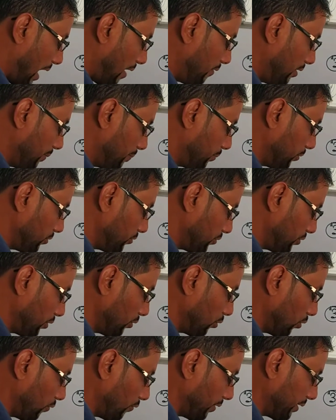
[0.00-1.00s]
will put 0
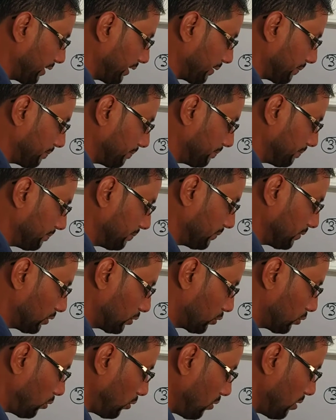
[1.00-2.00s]
over here.
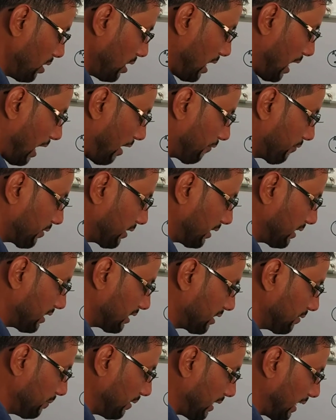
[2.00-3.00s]
So after
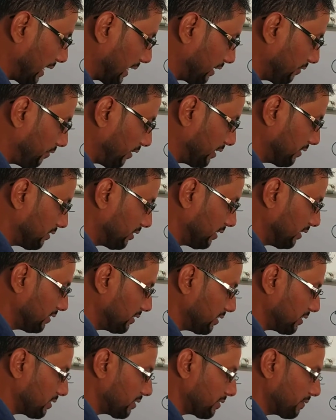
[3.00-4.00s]
decimal I can find 3
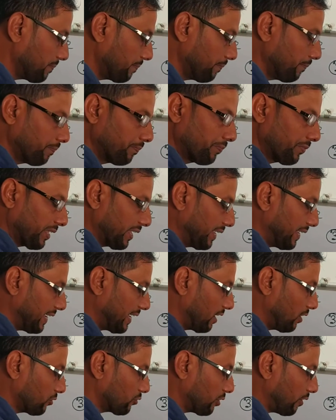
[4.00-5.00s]
digits. Here
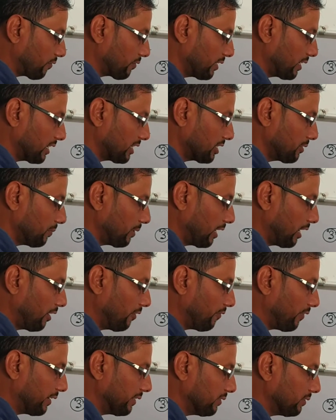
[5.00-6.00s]
also after decimal I will
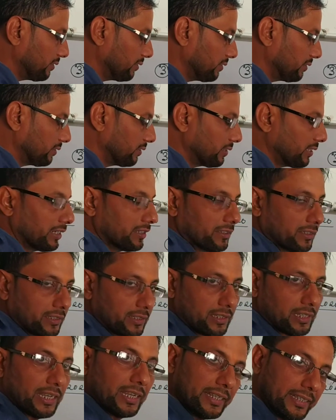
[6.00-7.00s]
find 3 digits.
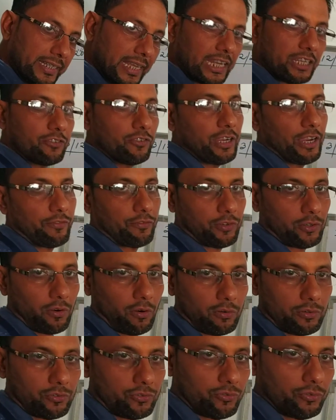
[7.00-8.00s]
That you have to
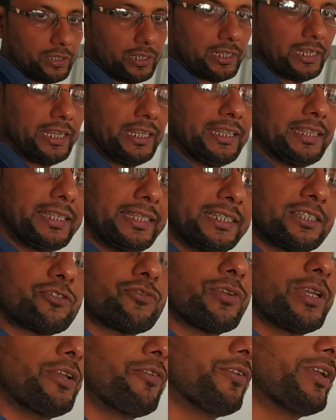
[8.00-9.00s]
count, student. In this
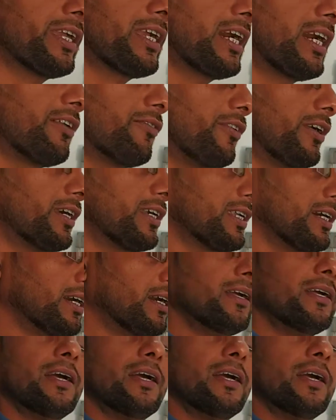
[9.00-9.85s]
way we convert a